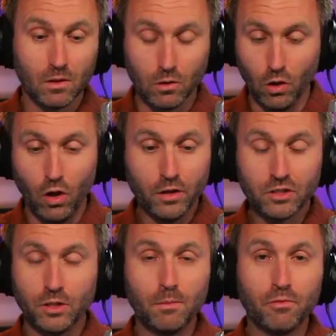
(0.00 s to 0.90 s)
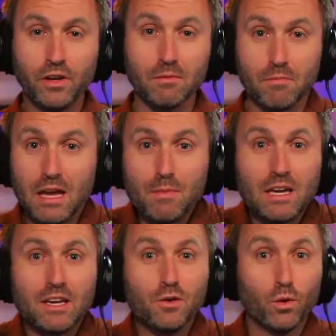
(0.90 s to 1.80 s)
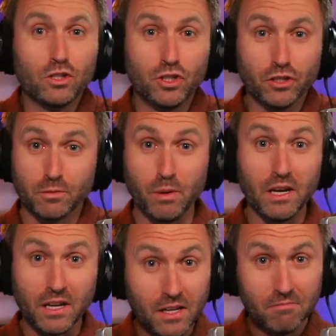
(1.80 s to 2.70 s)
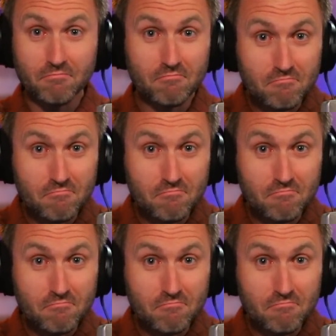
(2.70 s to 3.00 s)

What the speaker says: long-term fit. Maybe he would just be